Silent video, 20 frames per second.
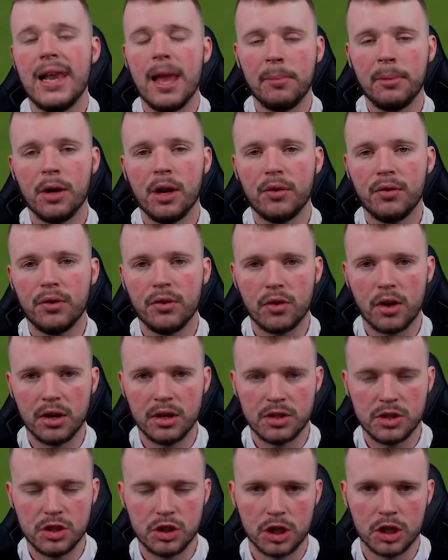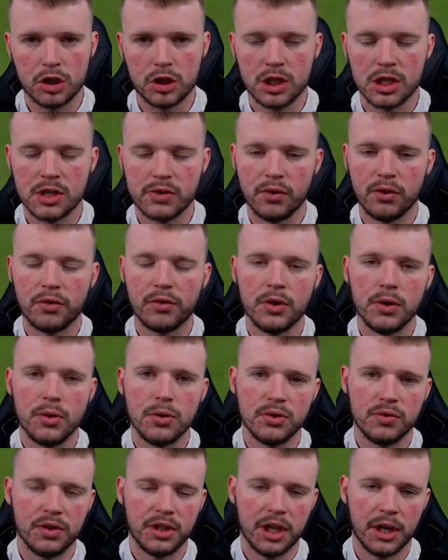Let me know if you've got any suggestions for
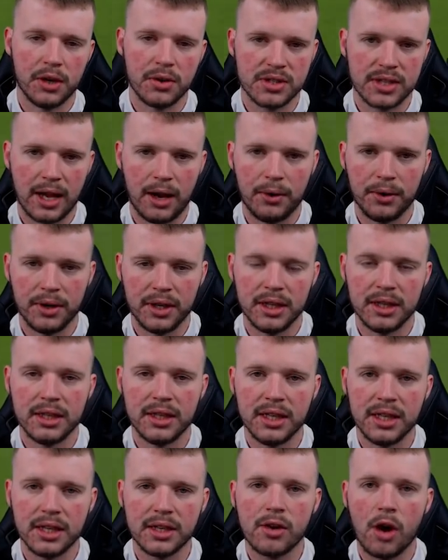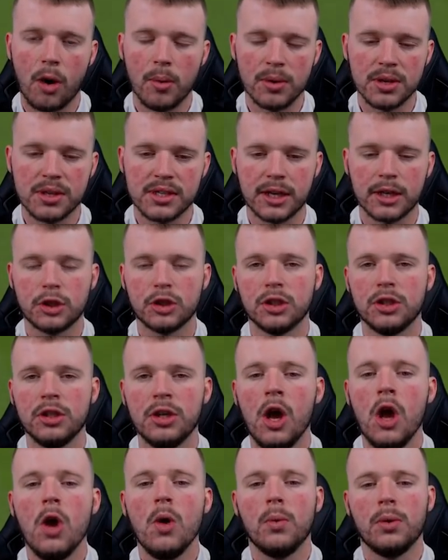future videos down in the comment section.
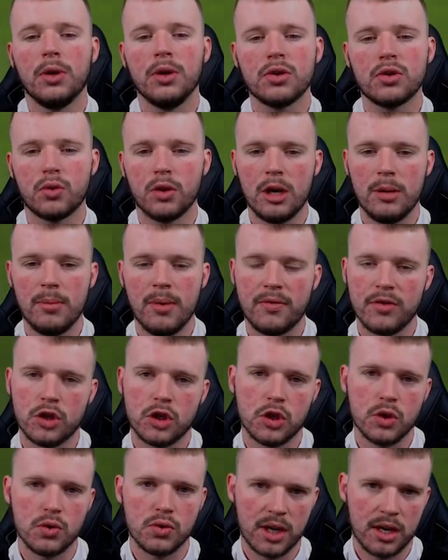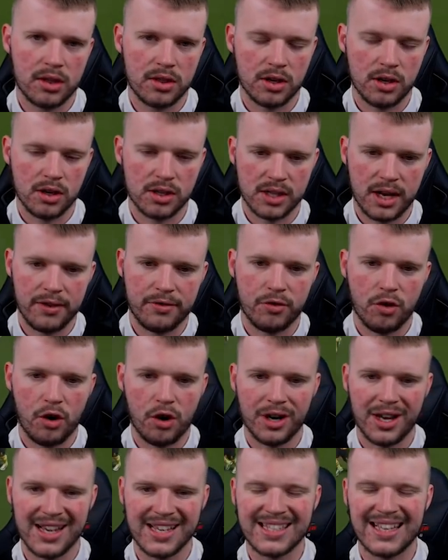We do stream every Tuesday, Thursday,
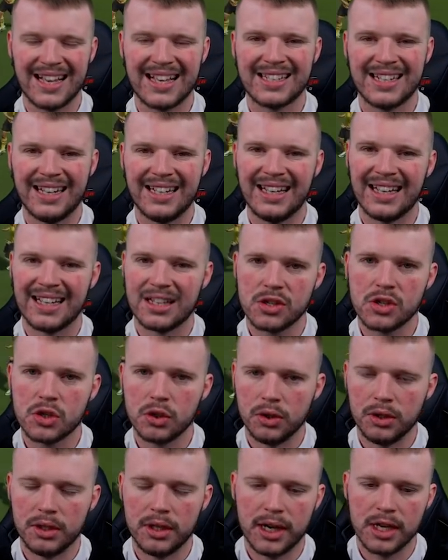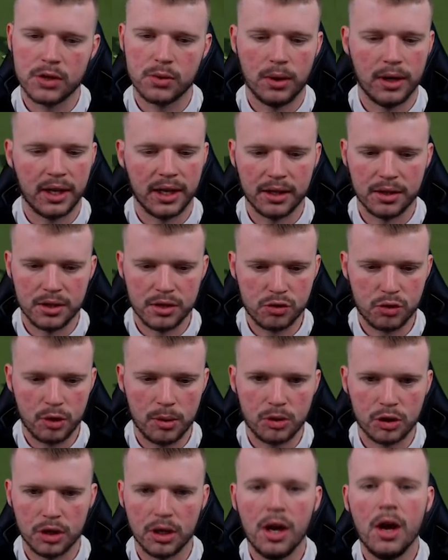Friday, Saturday and Sunday, so a link in the
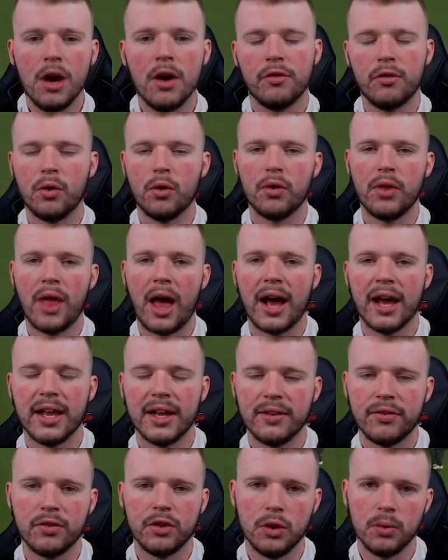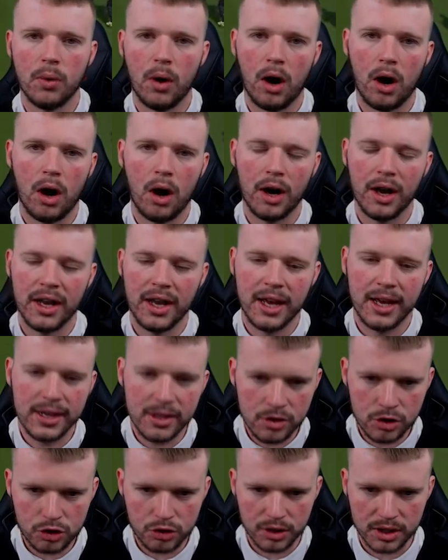description for that if you are
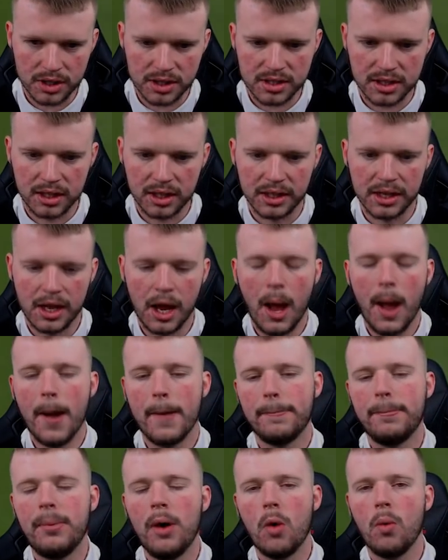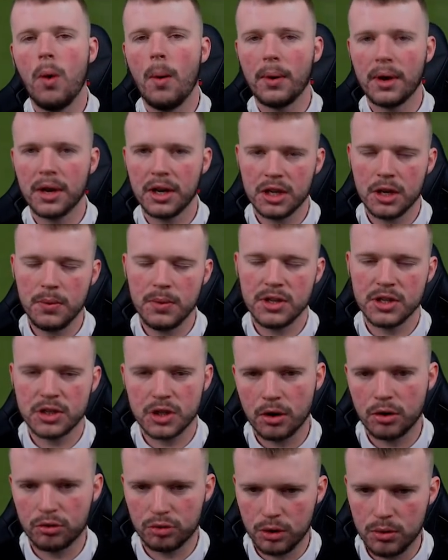interested. But what we're going to do is
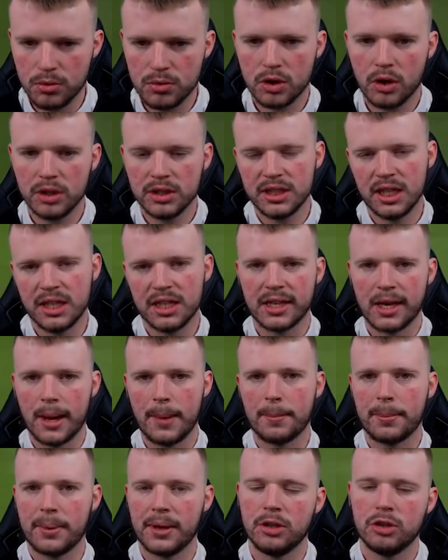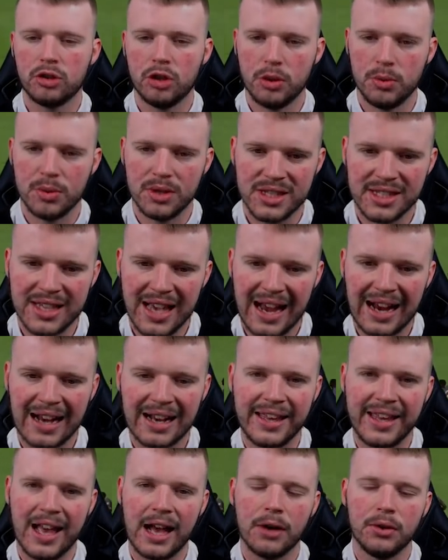go through, dissect the gameplay, show you
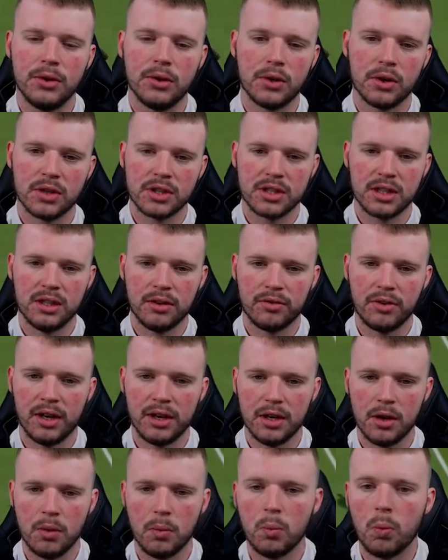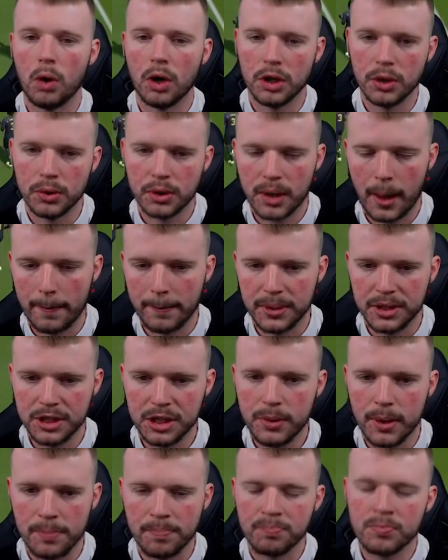exactly how you guys can defend and what you can be
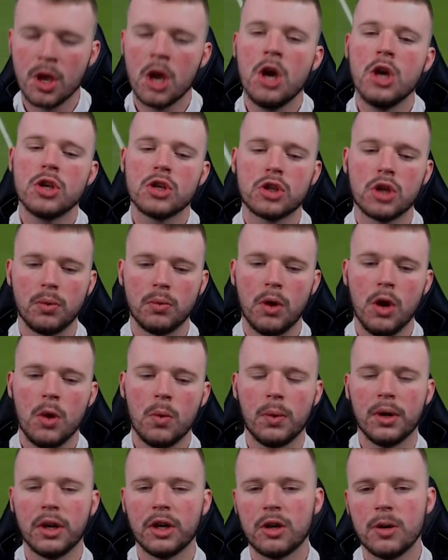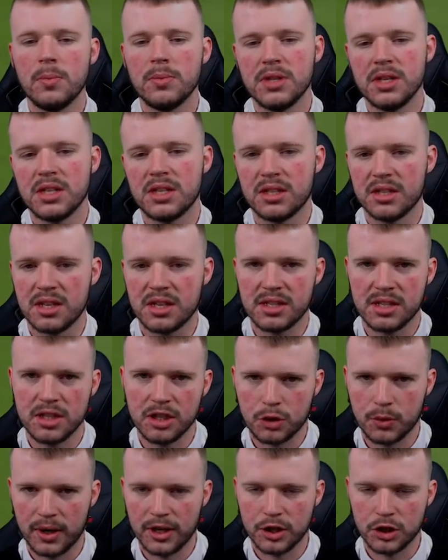doing. So when it comes into this
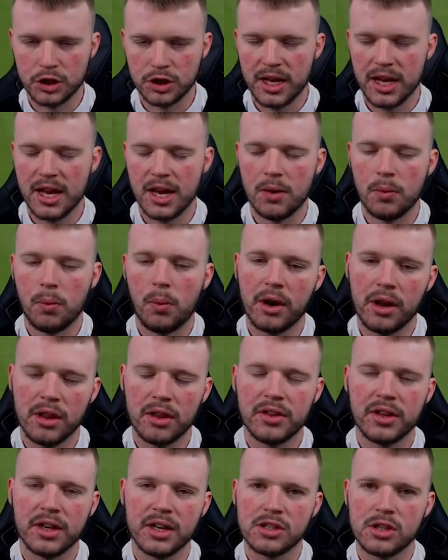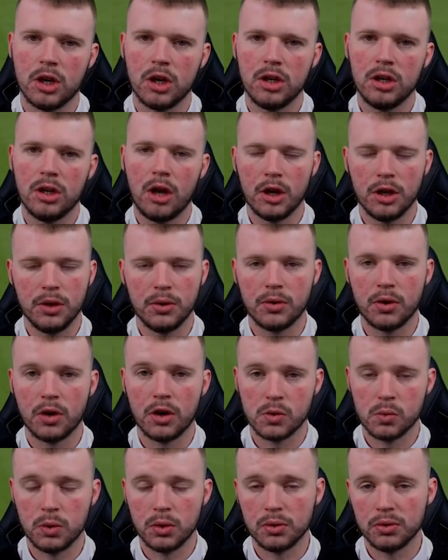situation here, one of the things that a lot of you
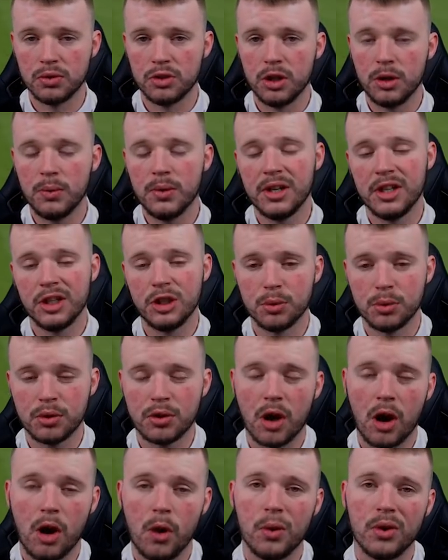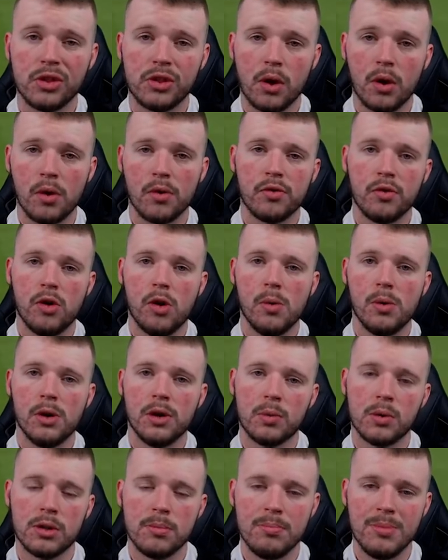guys will do is you'll go and dive forward
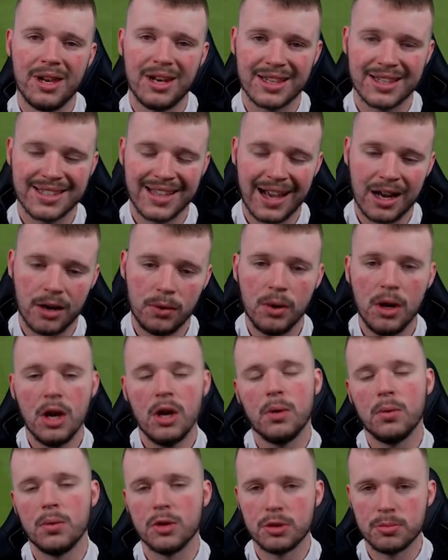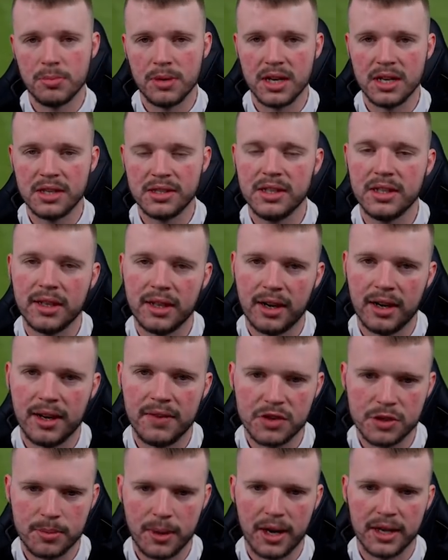with Militao, which means that you're going to
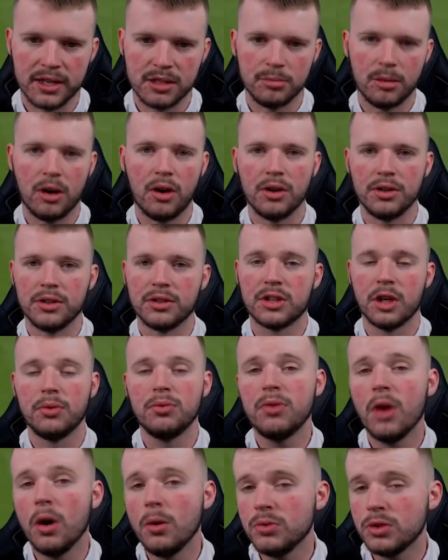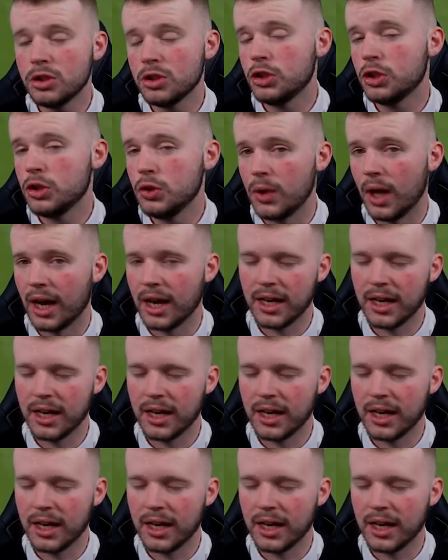leave the space in behind. So don't do